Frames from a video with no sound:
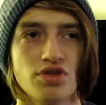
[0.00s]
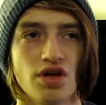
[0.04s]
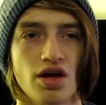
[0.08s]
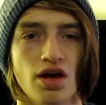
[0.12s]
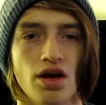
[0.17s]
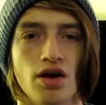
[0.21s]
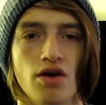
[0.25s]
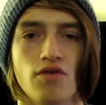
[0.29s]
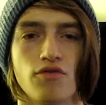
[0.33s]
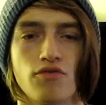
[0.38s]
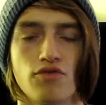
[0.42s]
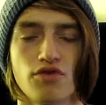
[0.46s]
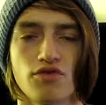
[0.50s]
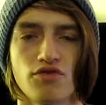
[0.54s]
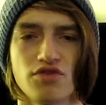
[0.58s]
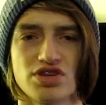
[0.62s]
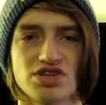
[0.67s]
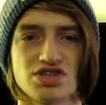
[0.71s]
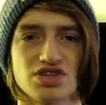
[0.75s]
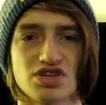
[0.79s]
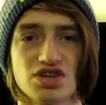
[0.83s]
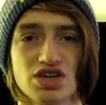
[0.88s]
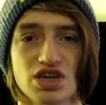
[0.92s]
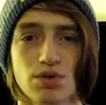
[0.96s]
The
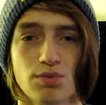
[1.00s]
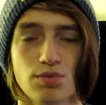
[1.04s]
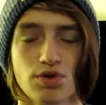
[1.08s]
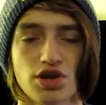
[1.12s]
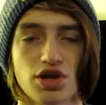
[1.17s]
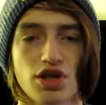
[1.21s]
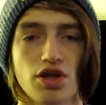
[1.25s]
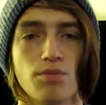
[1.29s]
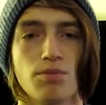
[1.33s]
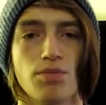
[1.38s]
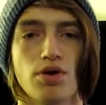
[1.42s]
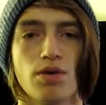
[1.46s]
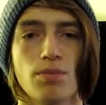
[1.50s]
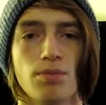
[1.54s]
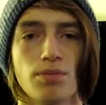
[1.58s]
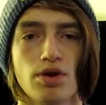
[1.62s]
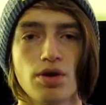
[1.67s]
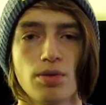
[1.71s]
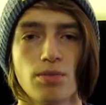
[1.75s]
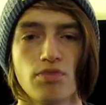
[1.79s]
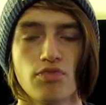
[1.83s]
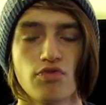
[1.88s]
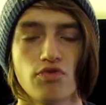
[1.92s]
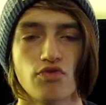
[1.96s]
front-facing camera going to bump
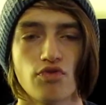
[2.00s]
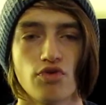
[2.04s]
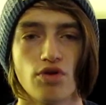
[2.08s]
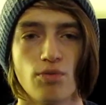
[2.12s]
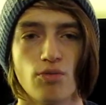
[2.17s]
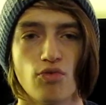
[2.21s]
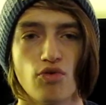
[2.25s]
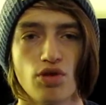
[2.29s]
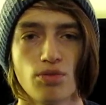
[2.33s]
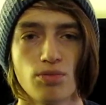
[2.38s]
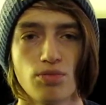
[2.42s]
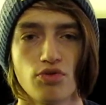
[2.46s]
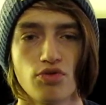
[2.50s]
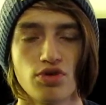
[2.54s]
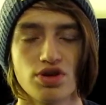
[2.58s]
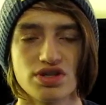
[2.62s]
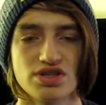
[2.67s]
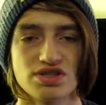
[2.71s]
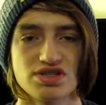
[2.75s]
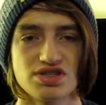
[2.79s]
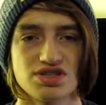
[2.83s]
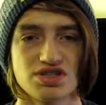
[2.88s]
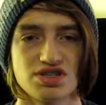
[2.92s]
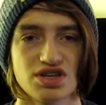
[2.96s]
up from 1.6
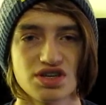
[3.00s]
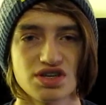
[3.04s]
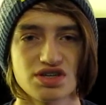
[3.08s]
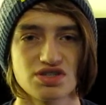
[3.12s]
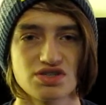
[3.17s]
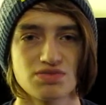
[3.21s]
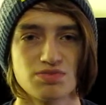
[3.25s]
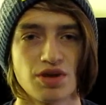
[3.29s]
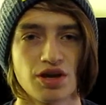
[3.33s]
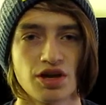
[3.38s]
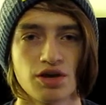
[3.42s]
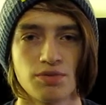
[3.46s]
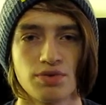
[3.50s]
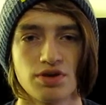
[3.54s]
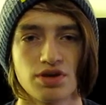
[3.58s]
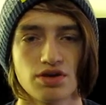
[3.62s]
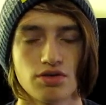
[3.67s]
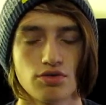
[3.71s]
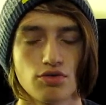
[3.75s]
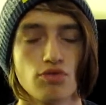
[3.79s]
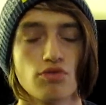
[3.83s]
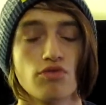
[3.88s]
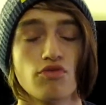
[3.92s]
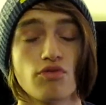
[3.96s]

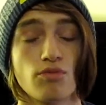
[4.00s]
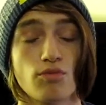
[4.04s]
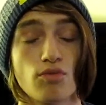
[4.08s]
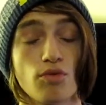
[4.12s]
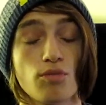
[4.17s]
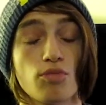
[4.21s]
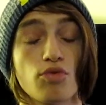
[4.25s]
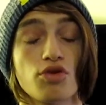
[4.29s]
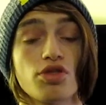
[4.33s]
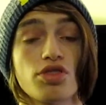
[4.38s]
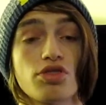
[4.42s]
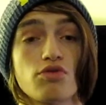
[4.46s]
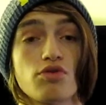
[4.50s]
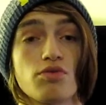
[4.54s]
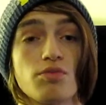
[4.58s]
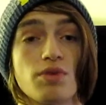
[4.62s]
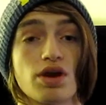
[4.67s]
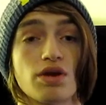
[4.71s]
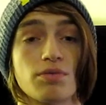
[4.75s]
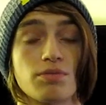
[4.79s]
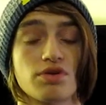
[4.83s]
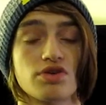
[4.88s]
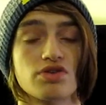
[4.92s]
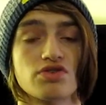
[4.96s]
megapixels, or from 1.3
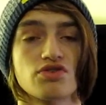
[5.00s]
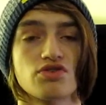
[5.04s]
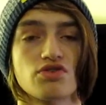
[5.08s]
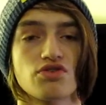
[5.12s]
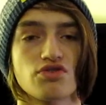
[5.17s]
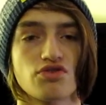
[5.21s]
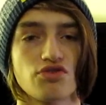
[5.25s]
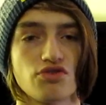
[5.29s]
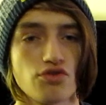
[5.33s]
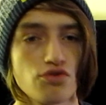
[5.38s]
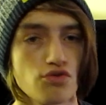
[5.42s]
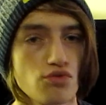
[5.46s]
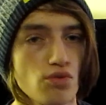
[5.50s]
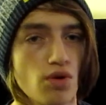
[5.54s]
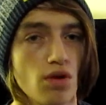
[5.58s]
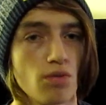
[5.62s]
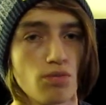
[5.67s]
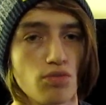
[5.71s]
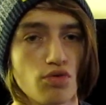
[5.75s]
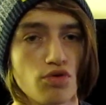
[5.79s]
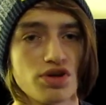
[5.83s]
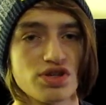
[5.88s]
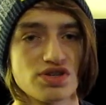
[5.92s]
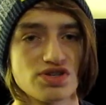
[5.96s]
megapixels to
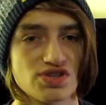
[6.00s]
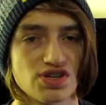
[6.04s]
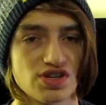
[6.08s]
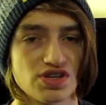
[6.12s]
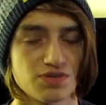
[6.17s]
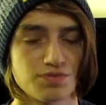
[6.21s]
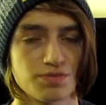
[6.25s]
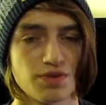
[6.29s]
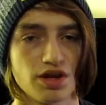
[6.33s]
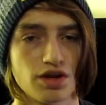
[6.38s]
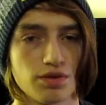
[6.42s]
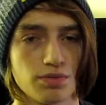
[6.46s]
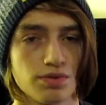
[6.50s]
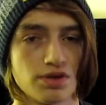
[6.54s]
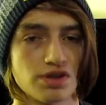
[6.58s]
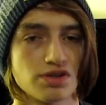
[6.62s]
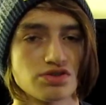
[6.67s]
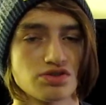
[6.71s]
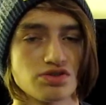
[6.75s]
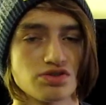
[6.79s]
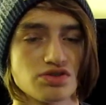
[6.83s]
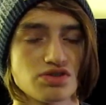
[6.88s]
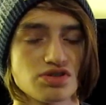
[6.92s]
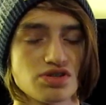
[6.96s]
1.6
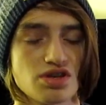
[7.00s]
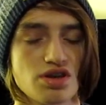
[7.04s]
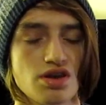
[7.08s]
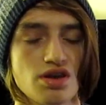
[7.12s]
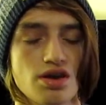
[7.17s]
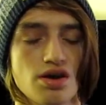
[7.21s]
megapixels.